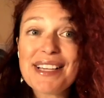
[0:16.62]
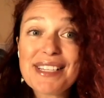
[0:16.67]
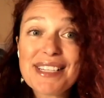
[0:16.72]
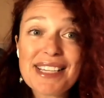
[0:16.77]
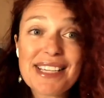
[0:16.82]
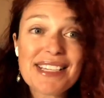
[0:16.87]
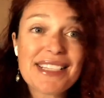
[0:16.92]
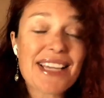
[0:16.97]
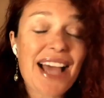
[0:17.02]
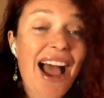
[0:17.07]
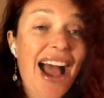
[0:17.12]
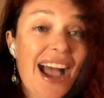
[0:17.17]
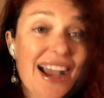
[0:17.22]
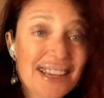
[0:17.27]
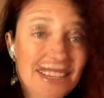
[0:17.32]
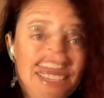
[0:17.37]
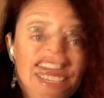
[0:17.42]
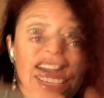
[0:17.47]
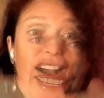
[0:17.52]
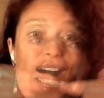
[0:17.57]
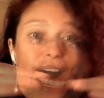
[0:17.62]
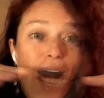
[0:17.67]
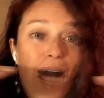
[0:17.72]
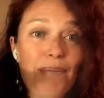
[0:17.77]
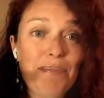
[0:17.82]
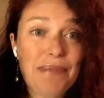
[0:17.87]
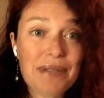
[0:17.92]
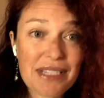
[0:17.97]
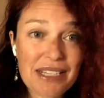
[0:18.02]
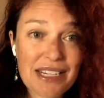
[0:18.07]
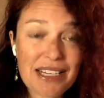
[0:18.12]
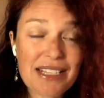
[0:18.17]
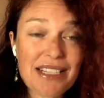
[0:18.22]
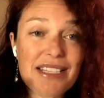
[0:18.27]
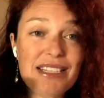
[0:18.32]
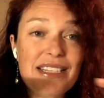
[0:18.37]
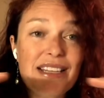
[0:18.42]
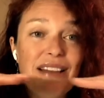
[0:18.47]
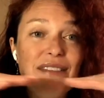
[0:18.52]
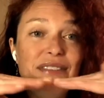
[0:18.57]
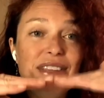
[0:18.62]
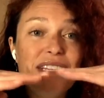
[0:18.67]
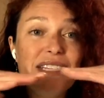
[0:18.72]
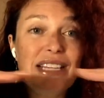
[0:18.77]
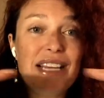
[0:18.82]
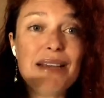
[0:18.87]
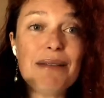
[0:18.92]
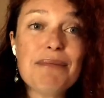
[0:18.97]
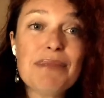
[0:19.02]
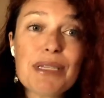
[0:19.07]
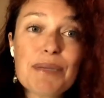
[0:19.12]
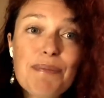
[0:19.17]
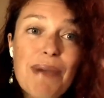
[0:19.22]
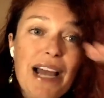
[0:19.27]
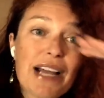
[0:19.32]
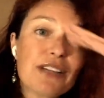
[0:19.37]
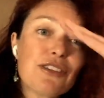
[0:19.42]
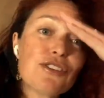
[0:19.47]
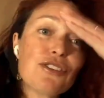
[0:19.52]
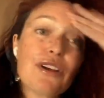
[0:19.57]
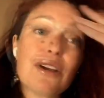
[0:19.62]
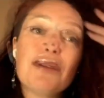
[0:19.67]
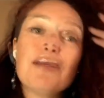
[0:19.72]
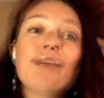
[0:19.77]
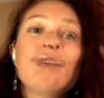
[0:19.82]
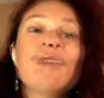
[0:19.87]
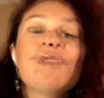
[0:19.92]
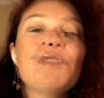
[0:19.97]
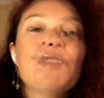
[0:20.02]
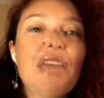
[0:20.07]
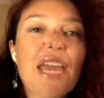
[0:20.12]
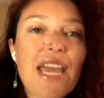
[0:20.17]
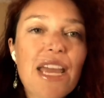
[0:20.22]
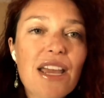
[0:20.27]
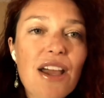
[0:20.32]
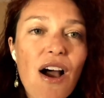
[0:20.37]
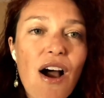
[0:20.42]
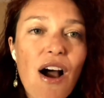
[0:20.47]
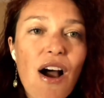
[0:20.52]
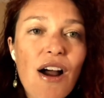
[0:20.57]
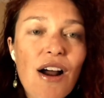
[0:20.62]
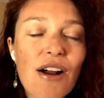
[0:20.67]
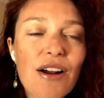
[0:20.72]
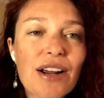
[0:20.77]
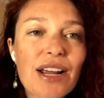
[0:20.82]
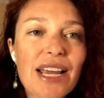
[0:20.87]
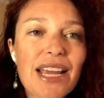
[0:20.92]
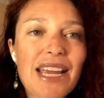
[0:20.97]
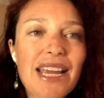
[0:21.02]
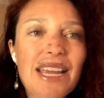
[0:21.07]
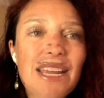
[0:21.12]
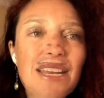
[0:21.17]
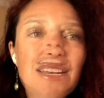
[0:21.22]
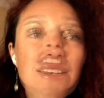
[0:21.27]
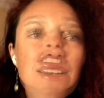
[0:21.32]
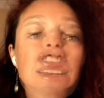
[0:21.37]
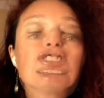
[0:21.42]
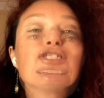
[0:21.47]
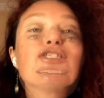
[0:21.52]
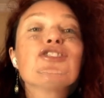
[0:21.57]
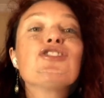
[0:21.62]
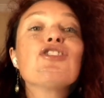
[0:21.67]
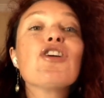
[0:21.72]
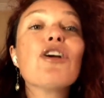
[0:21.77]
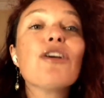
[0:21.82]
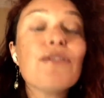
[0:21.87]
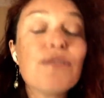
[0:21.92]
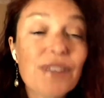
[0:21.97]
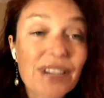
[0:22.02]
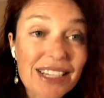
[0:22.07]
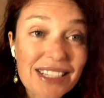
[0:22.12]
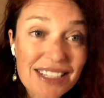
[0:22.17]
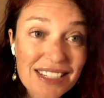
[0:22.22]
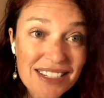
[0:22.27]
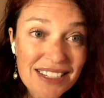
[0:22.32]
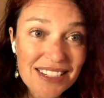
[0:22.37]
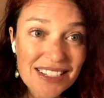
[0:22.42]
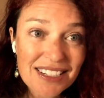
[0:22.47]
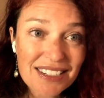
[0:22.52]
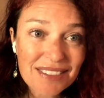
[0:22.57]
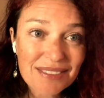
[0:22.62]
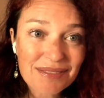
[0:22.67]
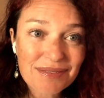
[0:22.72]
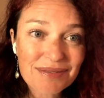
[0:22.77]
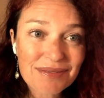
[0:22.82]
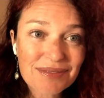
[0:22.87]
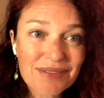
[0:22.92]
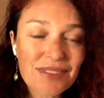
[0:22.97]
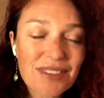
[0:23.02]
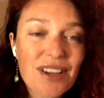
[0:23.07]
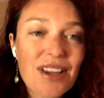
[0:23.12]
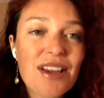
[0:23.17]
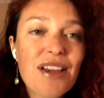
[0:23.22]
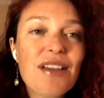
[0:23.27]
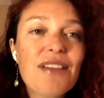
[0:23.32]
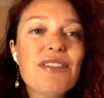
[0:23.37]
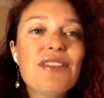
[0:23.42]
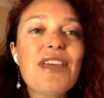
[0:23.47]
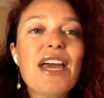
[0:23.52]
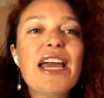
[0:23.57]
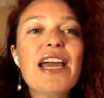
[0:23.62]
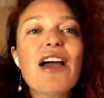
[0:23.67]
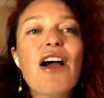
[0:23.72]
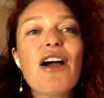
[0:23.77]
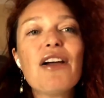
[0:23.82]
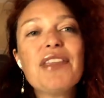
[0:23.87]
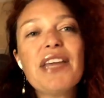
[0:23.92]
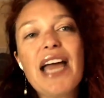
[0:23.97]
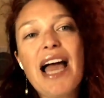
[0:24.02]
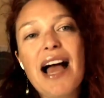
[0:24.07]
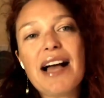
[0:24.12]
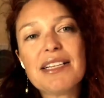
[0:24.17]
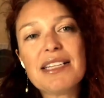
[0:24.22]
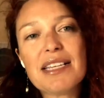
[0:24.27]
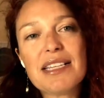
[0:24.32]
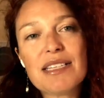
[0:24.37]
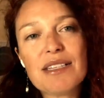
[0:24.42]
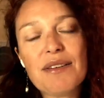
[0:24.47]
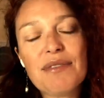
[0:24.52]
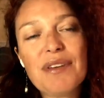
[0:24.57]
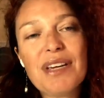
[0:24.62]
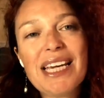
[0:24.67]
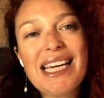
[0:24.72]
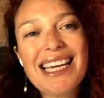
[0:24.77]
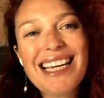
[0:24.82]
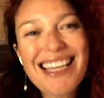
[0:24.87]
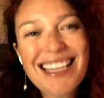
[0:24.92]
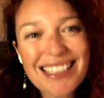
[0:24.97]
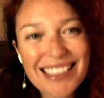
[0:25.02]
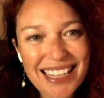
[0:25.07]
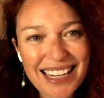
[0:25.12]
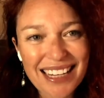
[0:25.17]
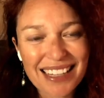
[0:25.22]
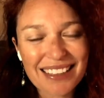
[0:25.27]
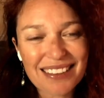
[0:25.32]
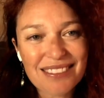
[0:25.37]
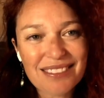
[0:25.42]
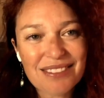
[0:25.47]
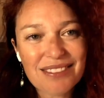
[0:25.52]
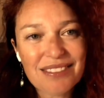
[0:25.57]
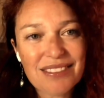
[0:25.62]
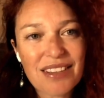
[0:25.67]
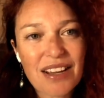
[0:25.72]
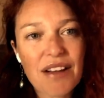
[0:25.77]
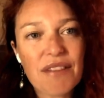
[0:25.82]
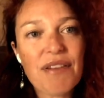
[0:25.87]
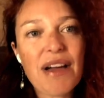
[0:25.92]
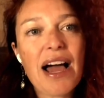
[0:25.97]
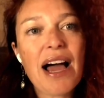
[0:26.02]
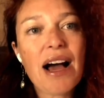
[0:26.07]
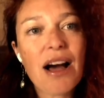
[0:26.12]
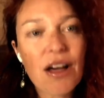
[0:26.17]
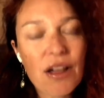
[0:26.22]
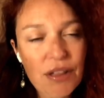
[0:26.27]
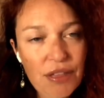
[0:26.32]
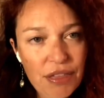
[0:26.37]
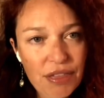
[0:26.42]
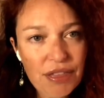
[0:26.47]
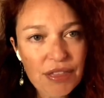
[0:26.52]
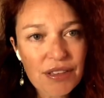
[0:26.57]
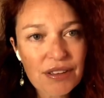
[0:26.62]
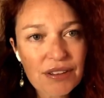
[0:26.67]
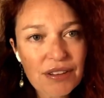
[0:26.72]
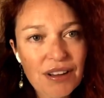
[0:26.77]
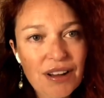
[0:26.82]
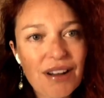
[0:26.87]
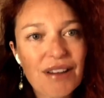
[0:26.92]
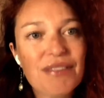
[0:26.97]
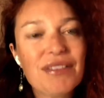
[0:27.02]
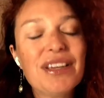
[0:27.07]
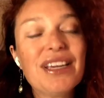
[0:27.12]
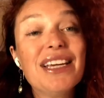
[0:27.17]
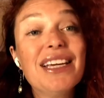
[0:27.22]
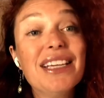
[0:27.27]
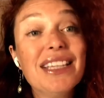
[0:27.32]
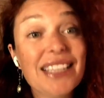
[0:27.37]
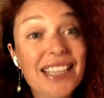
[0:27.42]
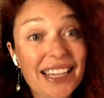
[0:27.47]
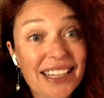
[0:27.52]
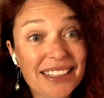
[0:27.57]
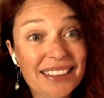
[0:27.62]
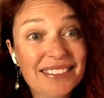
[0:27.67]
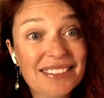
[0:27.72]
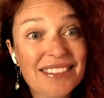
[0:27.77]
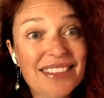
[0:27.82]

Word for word: axes, axis, opposites of the same spectrum, they are in service. They are the axis of healing, of health, of healing.